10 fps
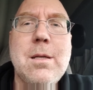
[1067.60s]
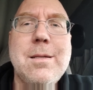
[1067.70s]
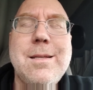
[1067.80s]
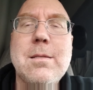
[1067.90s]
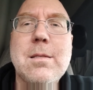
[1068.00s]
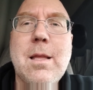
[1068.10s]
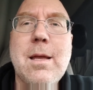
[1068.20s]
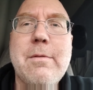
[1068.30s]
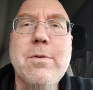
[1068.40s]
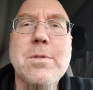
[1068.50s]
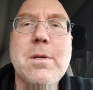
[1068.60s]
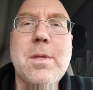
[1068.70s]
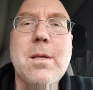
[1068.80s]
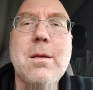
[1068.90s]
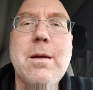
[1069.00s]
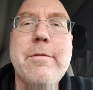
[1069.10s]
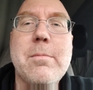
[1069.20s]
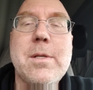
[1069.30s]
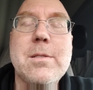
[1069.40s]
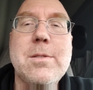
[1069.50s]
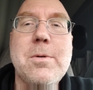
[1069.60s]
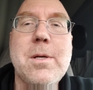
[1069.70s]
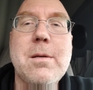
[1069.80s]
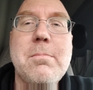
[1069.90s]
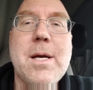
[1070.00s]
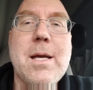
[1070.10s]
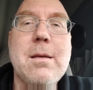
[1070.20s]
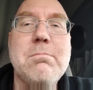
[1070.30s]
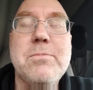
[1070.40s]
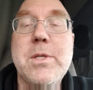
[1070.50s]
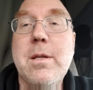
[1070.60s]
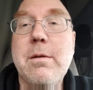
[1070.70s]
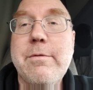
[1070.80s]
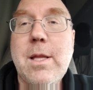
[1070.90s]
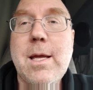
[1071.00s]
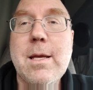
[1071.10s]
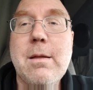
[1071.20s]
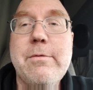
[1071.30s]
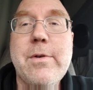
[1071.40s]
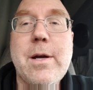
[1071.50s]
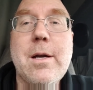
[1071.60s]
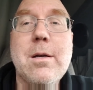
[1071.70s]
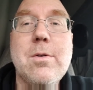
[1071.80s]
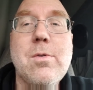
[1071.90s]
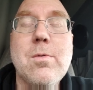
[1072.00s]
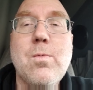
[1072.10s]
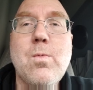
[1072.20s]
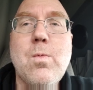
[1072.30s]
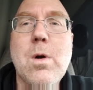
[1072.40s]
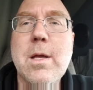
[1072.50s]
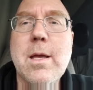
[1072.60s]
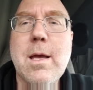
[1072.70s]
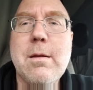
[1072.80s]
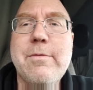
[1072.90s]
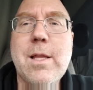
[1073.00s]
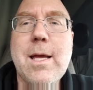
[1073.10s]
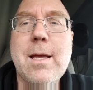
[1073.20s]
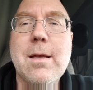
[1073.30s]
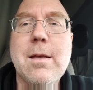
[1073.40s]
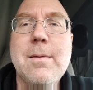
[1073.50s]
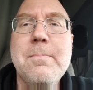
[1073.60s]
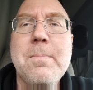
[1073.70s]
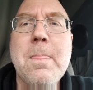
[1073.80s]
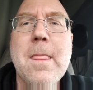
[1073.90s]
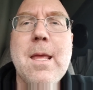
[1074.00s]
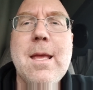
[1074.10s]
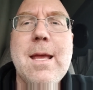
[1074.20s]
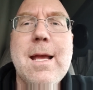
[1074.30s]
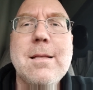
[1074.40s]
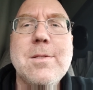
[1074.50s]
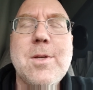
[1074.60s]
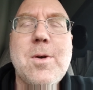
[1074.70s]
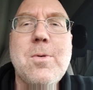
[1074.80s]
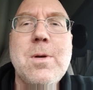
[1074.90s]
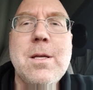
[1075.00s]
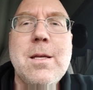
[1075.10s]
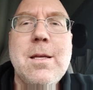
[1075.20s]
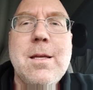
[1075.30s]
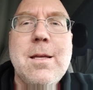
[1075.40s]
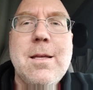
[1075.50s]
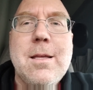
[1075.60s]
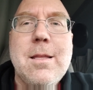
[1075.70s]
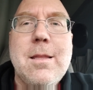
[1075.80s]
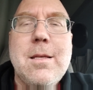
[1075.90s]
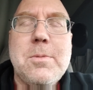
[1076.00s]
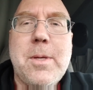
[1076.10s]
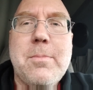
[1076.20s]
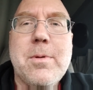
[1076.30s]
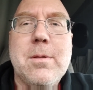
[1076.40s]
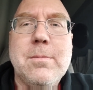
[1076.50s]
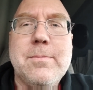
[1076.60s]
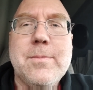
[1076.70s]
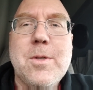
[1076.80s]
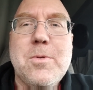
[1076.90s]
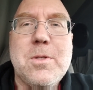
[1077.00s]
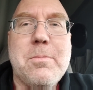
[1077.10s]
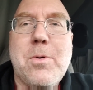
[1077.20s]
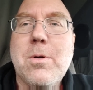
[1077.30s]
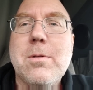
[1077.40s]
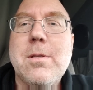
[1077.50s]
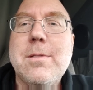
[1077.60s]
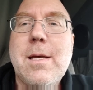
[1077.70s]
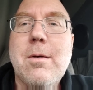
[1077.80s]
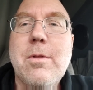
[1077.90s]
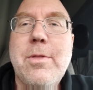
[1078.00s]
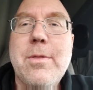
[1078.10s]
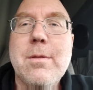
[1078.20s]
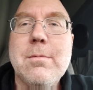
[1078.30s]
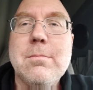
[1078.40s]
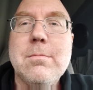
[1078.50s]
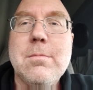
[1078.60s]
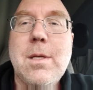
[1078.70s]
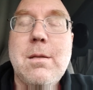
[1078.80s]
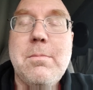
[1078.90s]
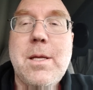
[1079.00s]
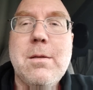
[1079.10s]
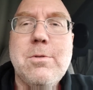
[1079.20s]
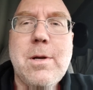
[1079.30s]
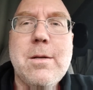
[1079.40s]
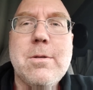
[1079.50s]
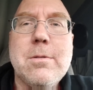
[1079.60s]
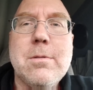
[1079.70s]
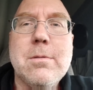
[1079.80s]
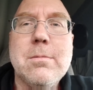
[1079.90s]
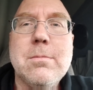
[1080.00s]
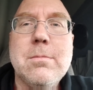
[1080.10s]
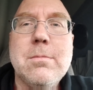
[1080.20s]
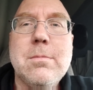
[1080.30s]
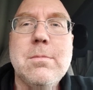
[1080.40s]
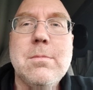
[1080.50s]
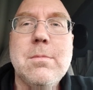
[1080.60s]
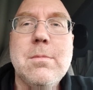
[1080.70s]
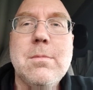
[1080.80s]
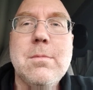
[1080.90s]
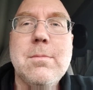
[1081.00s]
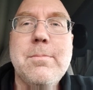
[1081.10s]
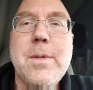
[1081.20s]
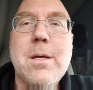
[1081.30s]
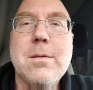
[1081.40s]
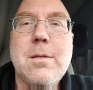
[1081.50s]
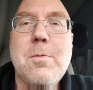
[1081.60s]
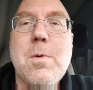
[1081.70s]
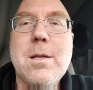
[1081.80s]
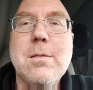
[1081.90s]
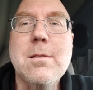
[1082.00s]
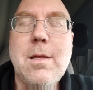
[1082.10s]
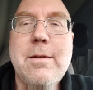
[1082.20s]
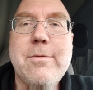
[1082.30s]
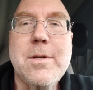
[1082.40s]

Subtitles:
dislike for something the government is doing by setting a flag on fire or walking on a flag. And so these people who support the South in being traitors because they wanted slavery